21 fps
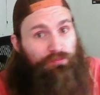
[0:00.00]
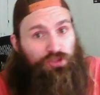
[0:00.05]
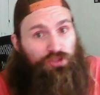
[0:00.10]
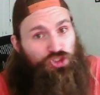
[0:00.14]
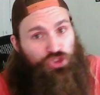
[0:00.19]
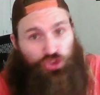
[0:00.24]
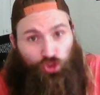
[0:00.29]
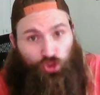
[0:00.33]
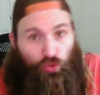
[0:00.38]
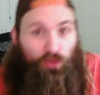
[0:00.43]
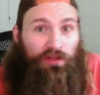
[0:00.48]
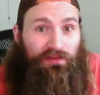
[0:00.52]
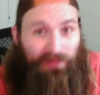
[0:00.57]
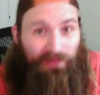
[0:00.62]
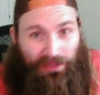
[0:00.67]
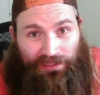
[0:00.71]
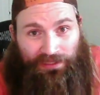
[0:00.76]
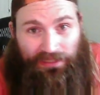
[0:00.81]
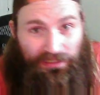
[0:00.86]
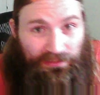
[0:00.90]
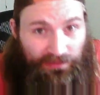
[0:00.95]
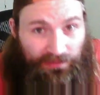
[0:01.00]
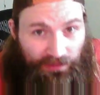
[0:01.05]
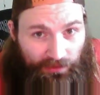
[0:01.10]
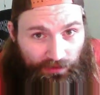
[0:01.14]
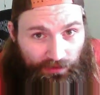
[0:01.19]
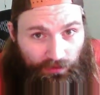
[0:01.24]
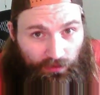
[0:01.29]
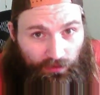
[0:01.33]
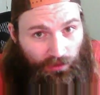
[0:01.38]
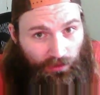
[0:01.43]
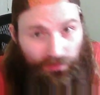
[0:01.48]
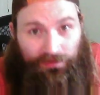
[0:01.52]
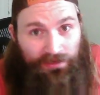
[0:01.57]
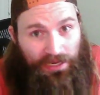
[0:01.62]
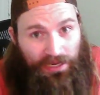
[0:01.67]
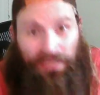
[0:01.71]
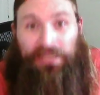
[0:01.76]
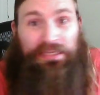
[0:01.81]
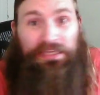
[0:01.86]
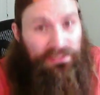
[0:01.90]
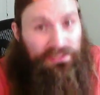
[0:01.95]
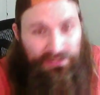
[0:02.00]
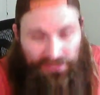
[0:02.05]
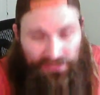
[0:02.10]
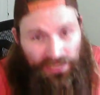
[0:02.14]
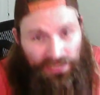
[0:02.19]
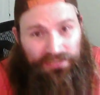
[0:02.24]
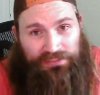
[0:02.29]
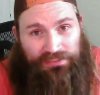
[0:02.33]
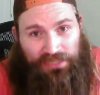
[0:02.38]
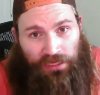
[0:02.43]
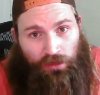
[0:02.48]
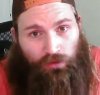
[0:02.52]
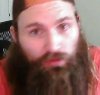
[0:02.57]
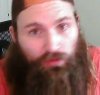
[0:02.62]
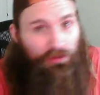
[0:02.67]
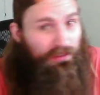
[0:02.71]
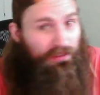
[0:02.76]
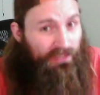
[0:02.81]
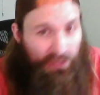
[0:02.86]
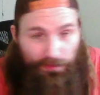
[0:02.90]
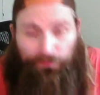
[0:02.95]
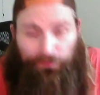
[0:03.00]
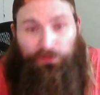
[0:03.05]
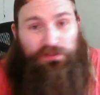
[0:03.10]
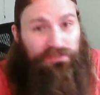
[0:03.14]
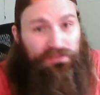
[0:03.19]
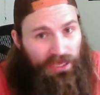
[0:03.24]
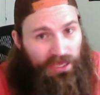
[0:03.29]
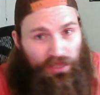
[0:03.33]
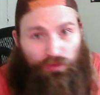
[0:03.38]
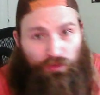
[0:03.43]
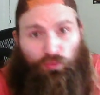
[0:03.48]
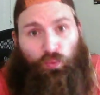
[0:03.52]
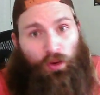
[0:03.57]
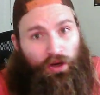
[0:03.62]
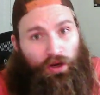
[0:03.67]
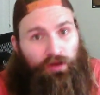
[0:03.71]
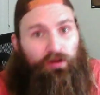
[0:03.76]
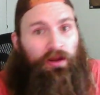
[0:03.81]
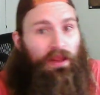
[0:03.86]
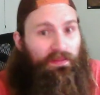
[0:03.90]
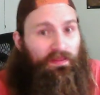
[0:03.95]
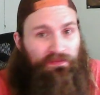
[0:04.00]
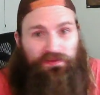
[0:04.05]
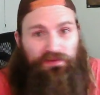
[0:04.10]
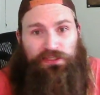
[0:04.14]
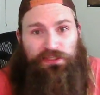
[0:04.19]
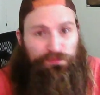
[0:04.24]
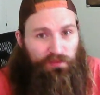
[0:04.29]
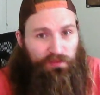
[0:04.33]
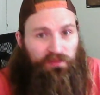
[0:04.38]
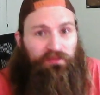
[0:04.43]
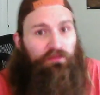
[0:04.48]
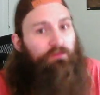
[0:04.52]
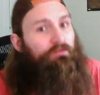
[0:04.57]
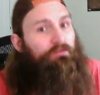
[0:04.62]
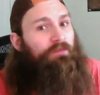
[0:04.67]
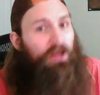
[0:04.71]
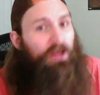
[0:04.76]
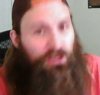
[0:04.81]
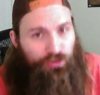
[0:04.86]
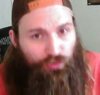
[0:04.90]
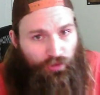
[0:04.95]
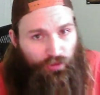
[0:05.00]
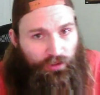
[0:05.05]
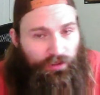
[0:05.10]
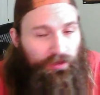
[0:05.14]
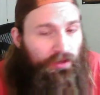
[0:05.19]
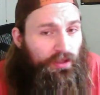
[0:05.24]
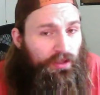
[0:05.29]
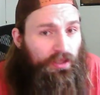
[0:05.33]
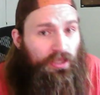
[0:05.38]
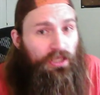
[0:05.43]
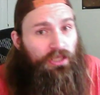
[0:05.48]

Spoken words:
shooting like he did, a naked takedown, and keeping his head where Anthony Smith, the veteran,